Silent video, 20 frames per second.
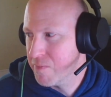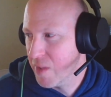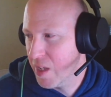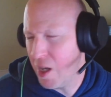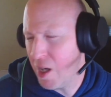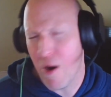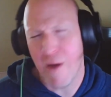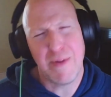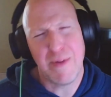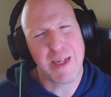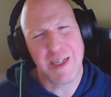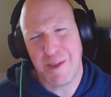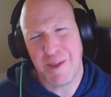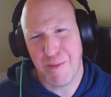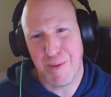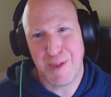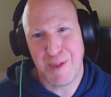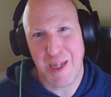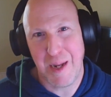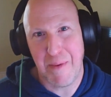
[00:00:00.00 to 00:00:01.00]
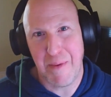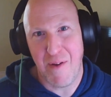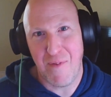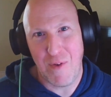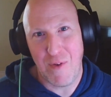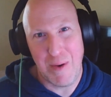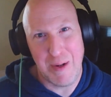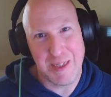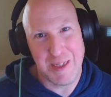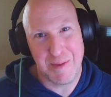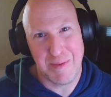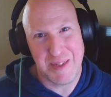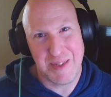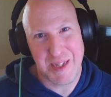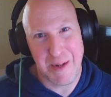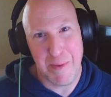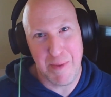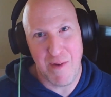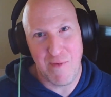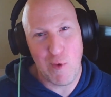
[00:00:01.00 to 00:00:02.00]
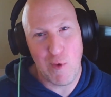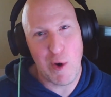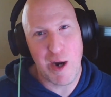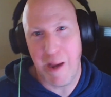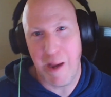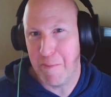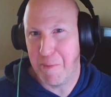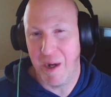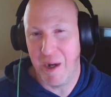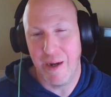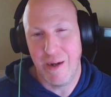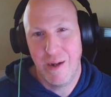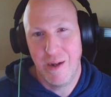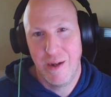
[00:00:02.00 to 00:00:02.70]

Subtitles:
Everything that's been said about Fortnite has been said about Fortnite, but